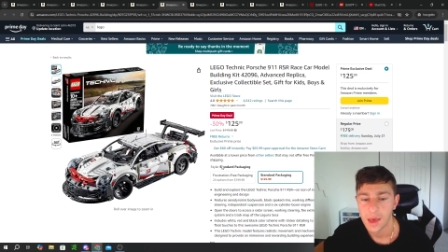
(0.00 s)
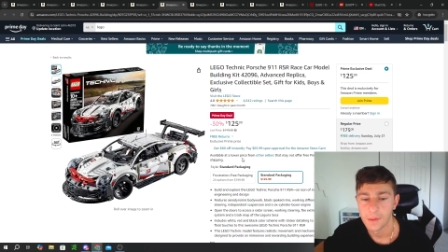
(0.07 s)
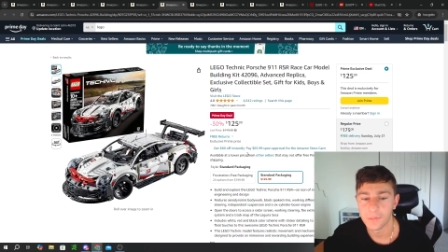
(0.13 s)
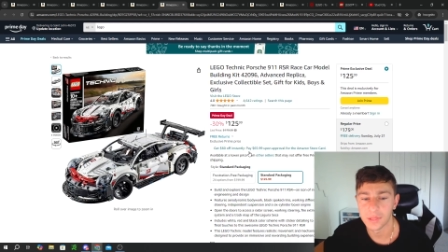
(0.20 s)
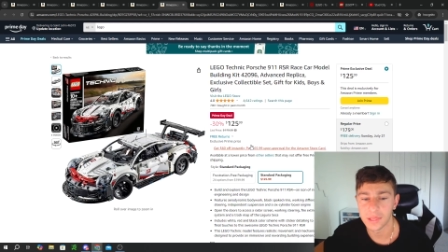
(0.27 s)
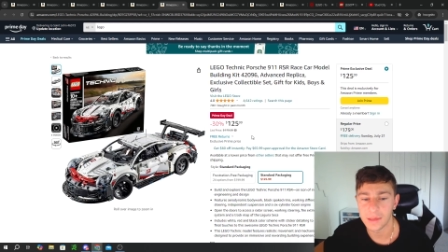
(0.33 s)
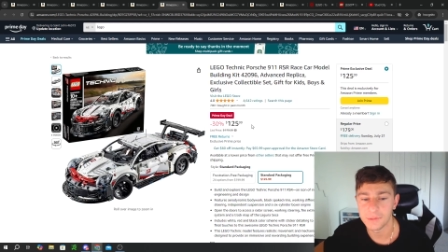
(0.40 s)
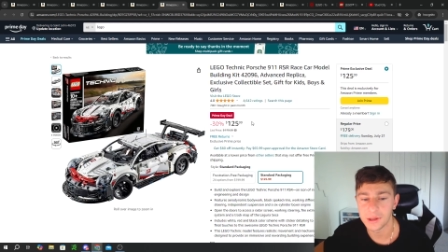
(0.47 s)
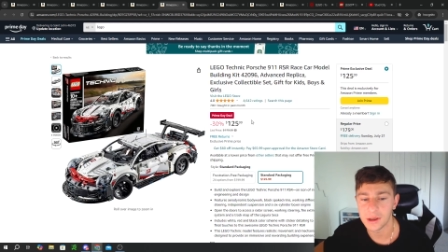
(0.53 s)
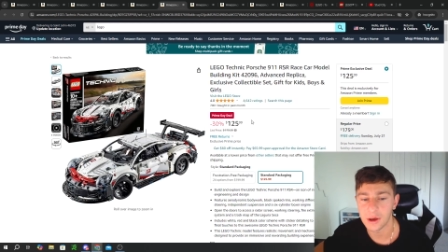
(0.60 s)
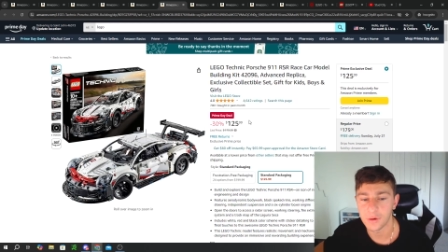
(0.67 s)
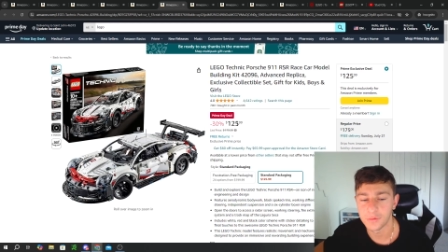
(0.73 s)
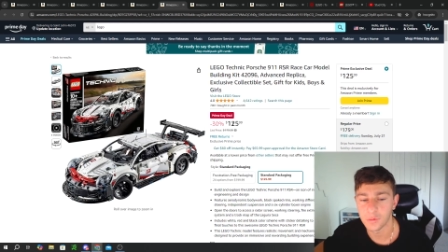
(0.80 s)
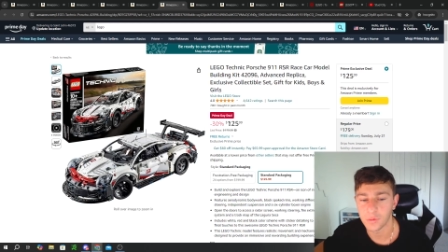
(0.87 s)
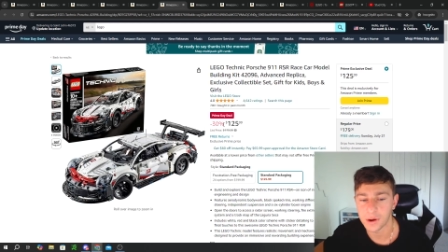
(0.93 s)
But let me
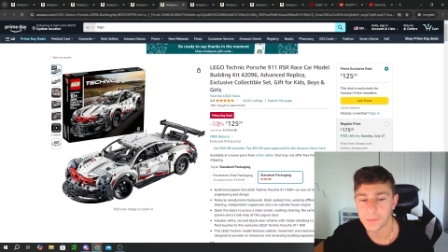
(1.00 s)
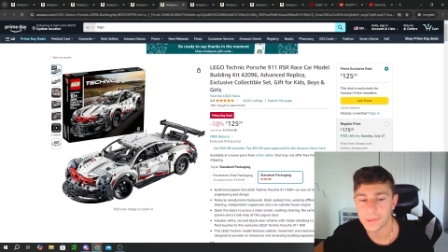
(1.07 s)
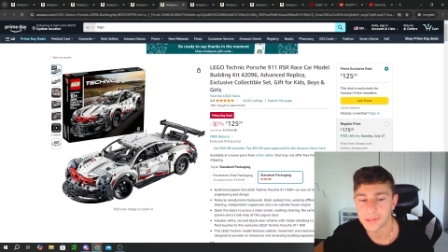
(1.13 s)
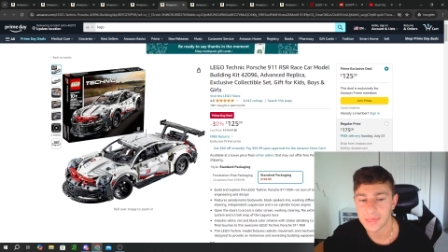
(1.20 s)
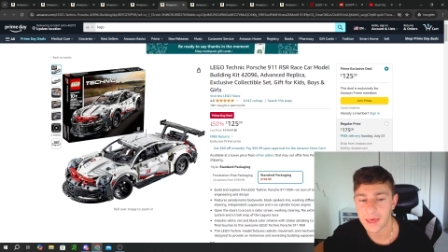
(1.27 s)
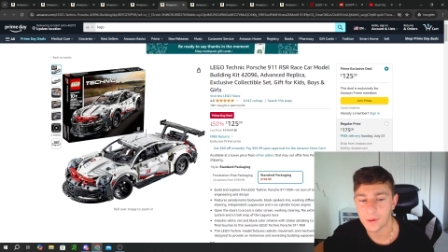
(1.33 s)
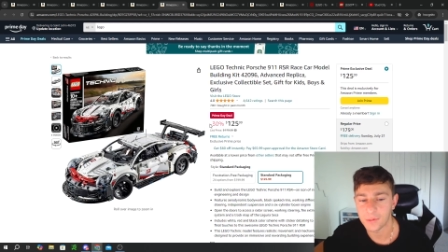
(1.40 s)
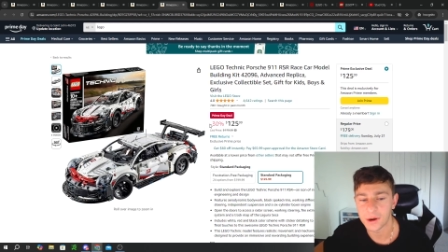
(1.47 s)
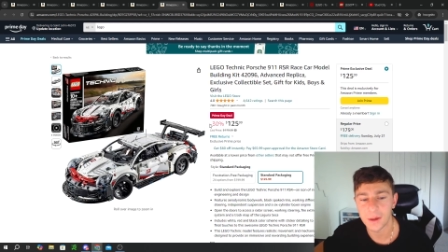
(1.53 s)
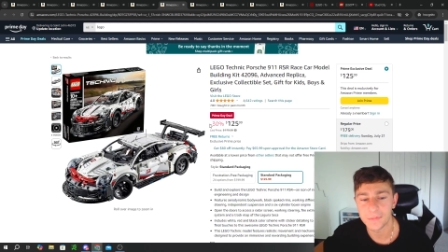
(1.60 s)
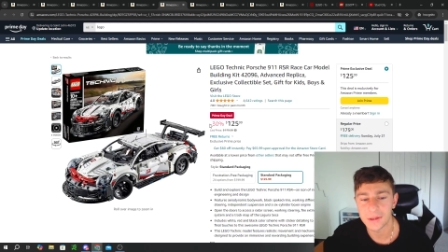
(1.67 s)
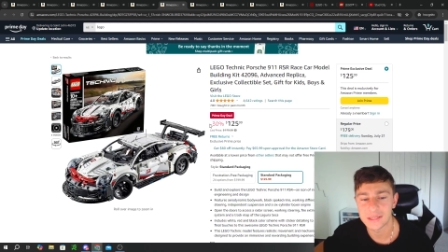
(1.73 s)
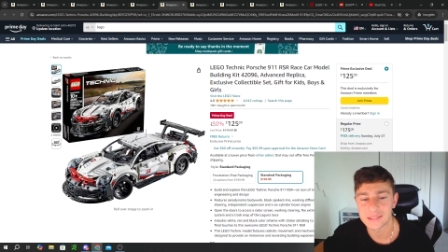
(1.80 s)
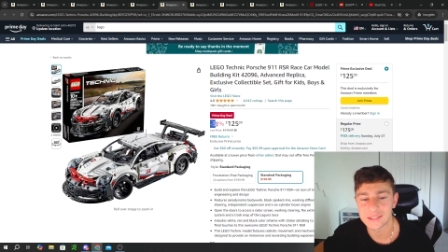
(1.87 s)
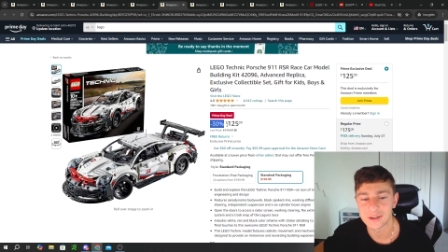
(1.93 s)
know if you want to pick that one
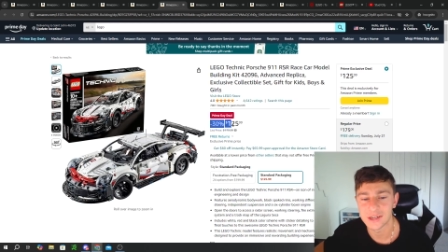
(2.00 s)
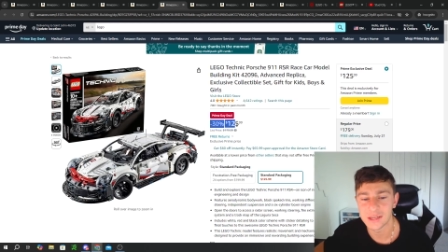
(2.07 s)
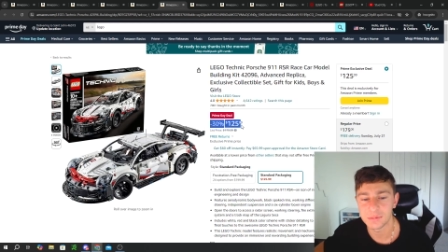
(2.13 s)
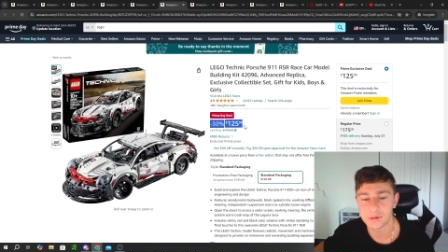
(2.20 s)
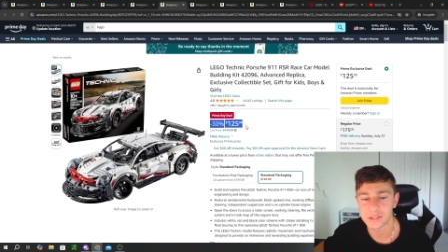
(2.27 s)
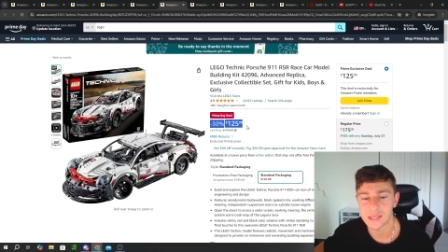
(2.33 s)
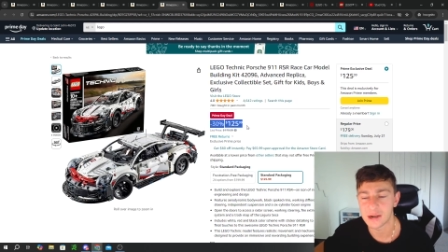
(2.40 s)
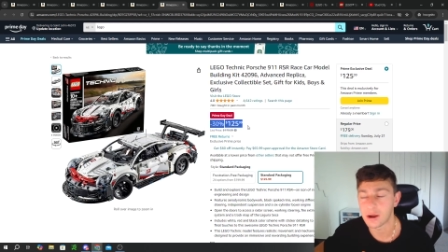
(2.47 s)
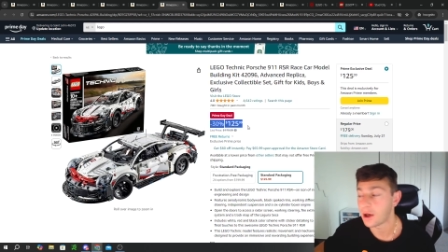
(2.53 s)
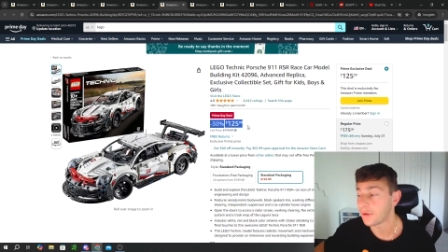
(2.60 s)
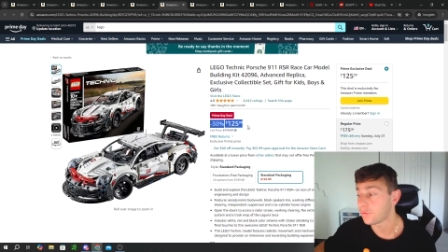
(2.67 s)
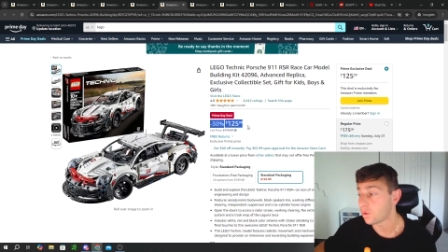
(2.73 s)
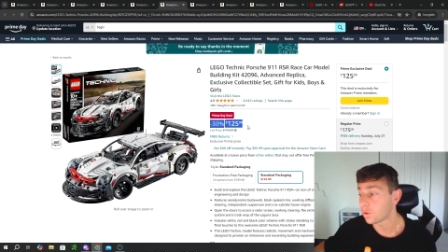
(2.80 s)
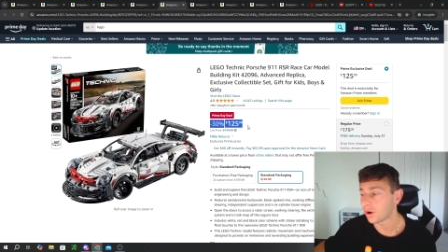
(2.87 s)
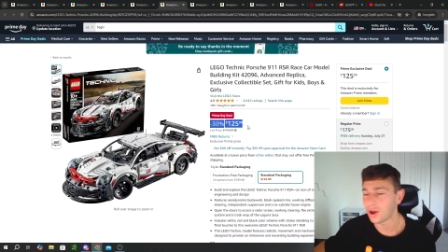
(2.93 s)
up. It's 30%
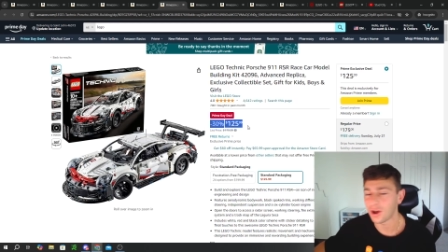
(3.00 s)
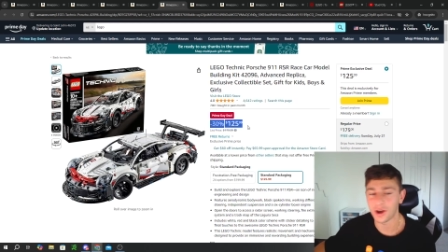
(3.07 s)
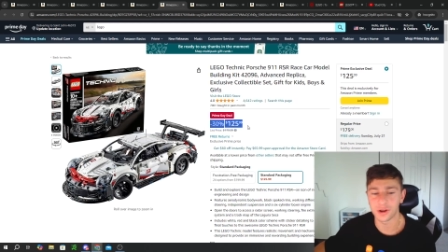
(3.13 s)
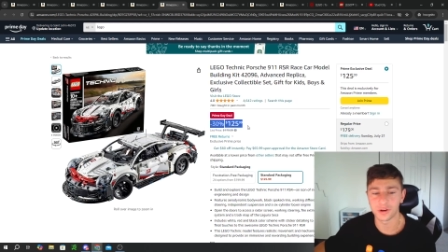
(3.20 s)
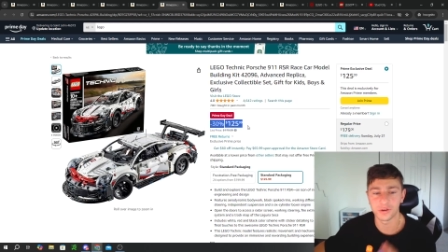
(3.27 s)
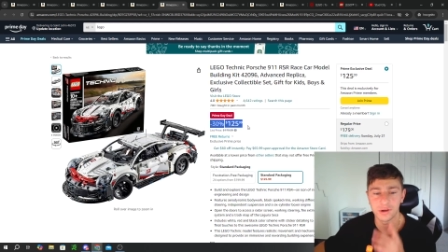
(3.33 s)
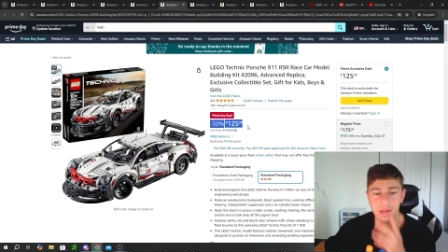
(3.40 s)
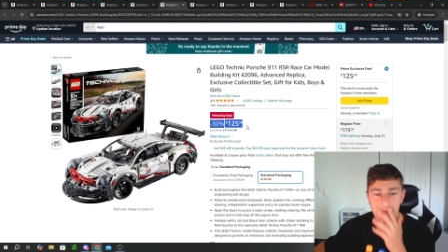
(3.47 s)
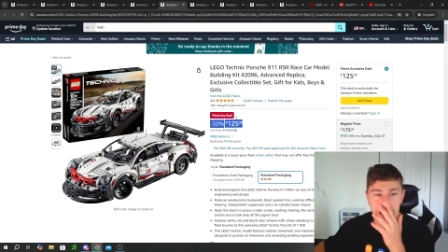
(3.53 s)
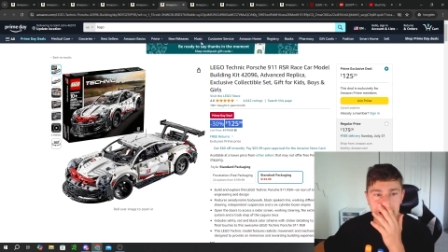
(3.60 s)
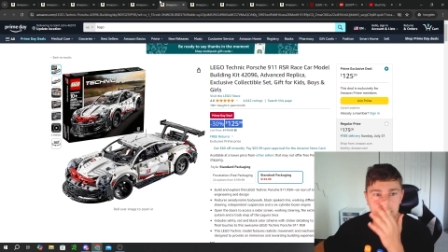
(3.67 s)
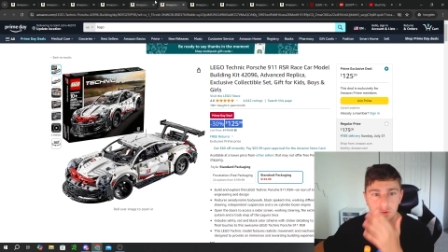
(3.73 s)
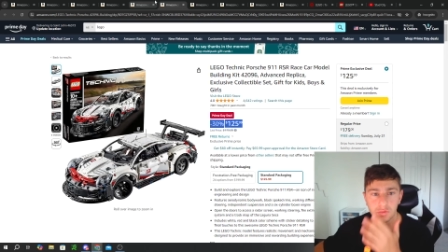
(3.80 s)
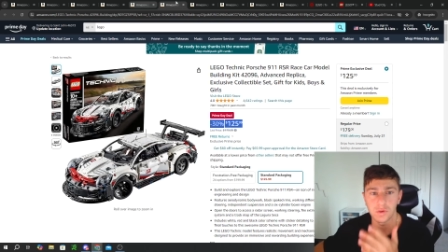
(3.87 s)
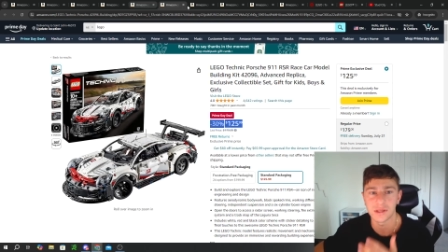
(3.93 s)
off or
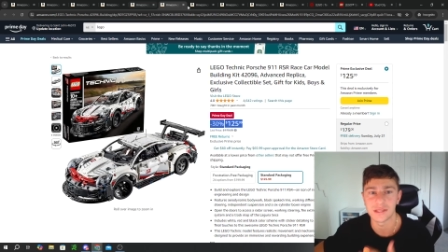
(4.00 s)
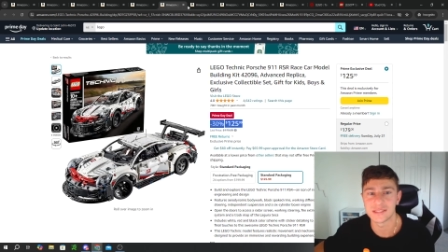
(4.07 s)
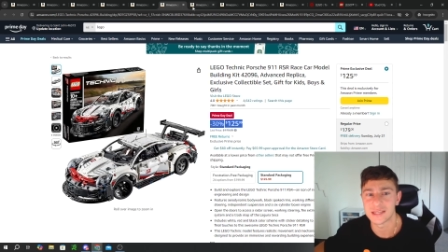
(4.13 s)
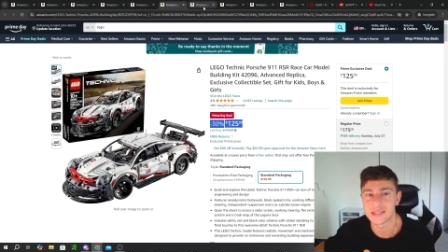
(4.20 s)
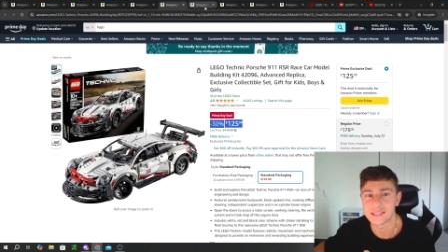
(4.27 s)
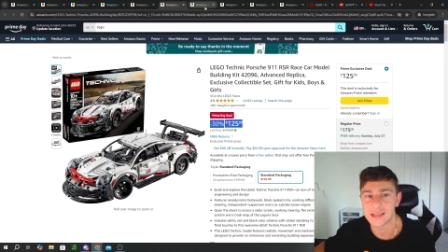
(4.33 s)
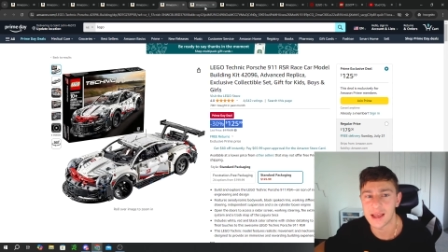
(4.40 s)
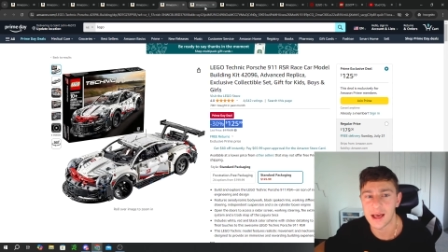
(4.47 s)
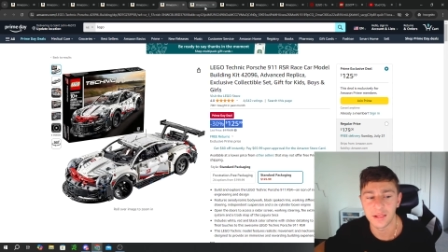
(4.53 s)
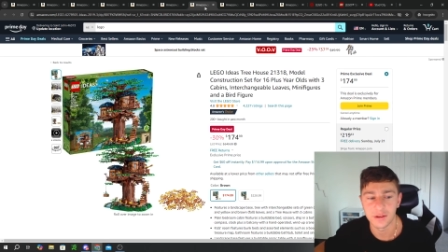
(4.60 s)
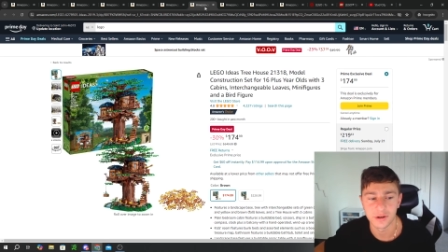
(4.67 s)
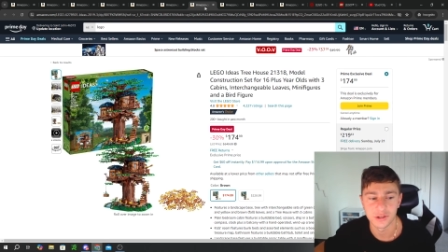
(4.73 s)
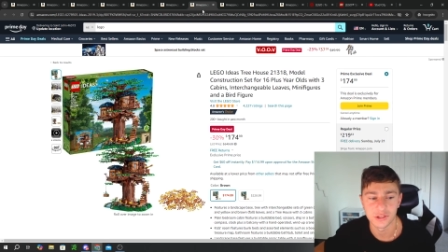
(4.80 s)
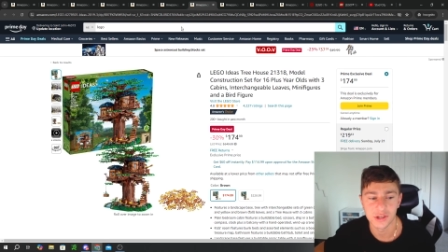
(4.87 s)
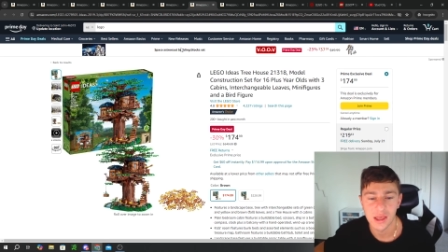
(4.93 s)

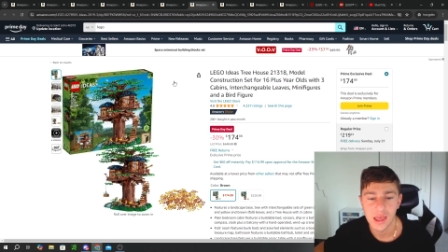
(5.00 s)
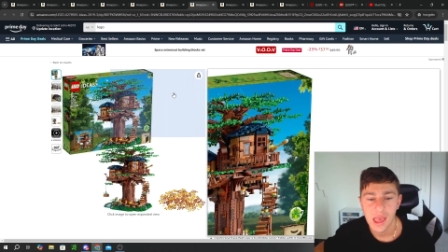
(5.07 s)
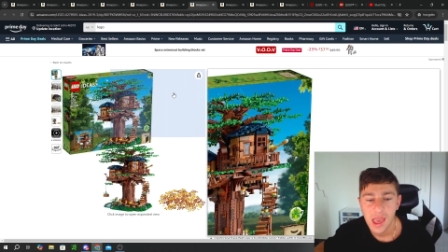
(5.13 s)
$126.